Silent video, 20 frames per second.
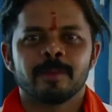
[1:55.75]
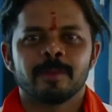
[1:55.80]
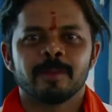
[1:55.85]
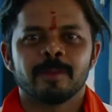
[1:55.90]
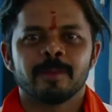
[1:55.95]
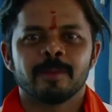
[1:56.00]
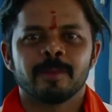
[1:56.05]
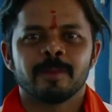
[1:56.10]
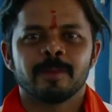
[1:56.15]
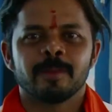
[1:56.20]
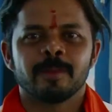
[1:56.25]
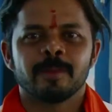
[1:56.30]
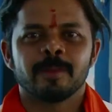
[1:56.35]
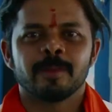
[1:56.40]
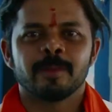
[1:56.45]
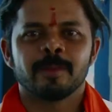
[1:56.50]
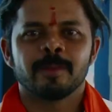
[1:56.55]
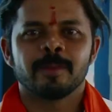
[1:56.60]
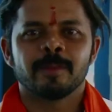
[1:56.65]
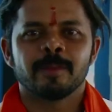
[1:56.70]

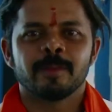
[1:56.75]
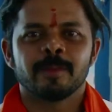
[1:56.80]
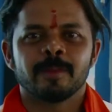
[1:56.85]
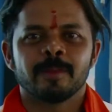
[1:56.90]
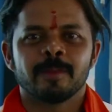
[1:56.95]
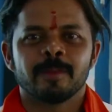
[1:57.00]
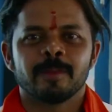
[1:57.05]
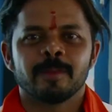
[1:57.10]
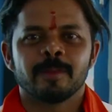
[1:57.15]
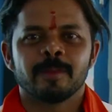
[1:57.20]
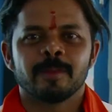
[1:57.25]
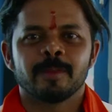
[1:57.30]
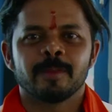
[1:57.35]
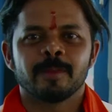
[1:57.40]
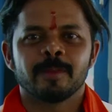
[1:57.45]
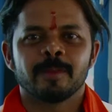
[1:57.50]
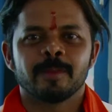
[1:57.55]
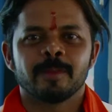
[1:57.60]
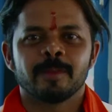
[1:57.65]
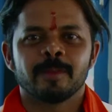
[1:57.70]

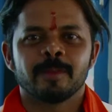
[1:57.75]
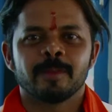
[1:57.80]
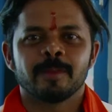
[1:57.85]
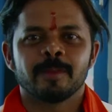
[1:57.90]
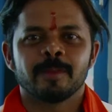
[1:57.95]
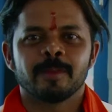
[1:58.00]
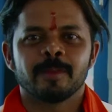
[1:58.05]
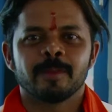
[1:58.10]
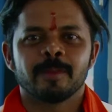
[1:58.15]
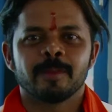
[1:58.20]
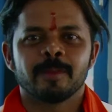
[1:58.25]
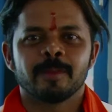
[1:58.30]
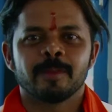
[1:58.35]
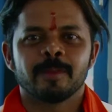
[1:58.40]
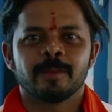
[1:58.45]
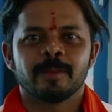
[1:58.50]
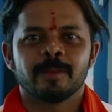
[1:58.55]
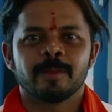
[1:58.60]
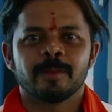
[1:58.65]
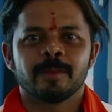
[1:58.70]

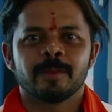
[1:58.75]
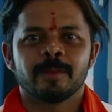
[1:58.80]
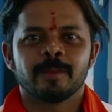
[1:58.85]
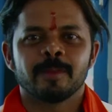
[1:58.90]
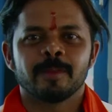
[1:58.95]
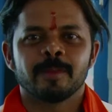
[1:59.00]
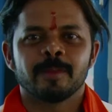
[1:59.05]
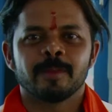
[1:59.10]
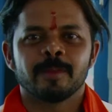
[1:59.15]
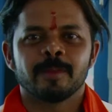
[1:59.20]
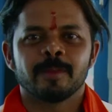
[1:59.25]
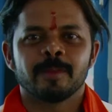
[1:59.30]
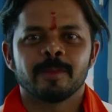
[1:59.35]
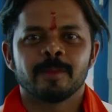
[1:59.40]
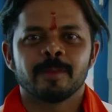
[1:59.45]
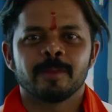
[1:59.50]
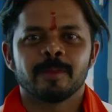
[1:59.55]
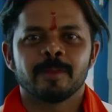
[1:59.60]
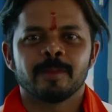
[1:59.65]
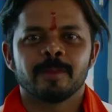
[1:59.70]

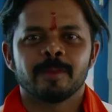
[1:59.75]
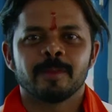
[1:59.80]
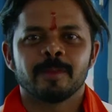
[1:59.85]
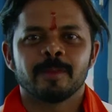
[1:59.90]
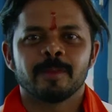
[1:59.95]
Nobody speaks.